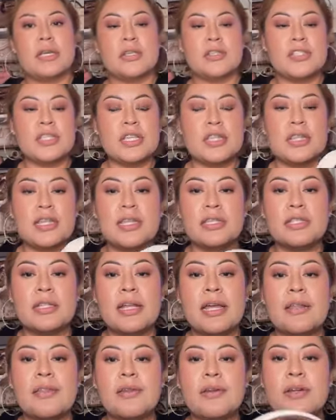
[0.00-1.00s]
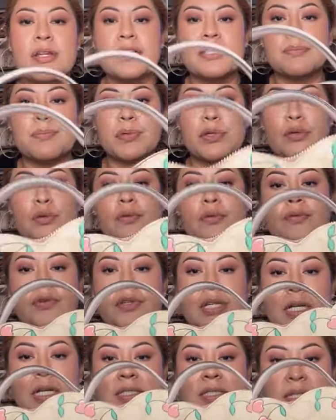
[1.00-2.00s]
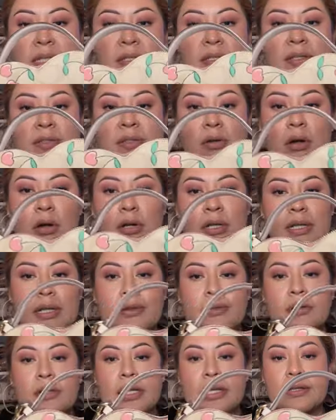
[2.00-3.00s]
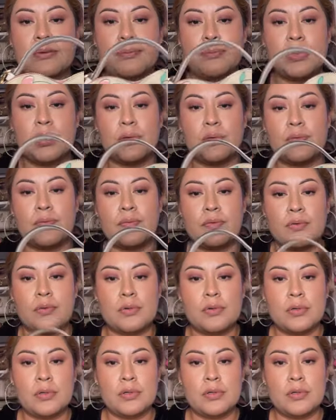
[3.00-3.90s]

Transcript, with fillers: see this leather is beautiful you guys this is hard leather like beautiful